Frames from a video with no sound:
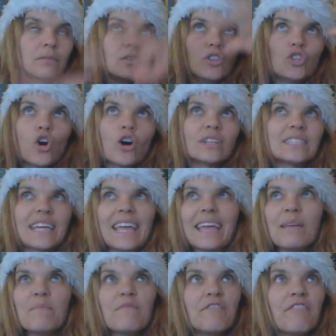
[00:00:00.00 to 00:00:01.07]
not
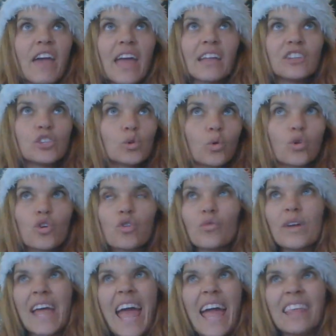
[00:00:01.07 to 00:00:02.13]
invent or
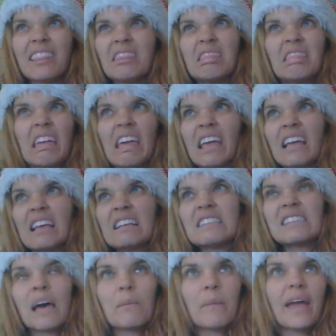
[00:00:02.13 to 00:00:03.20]
create
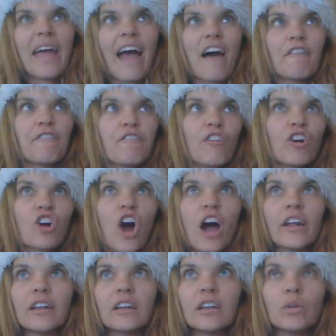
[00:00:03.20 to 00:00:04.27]
things I may have
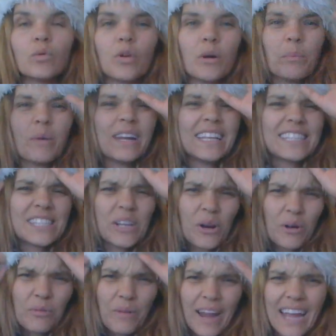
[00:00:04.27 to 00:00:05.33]
forgotten but it's
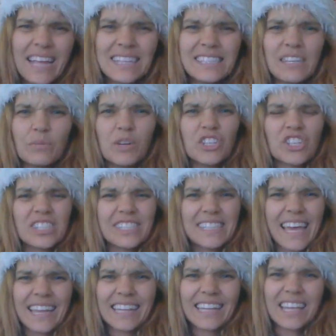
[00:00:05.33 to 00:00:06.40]
crazy. We just
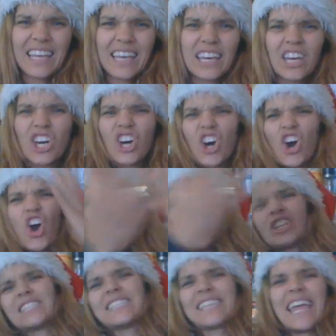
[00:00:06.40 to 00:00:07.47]
get
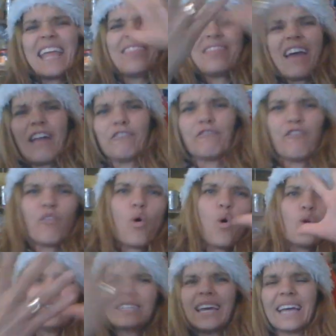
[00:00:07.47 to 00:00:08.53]
caught in that
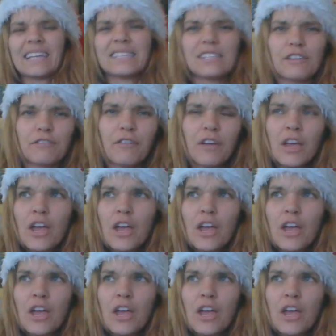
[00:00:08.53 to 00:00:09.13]
vortex of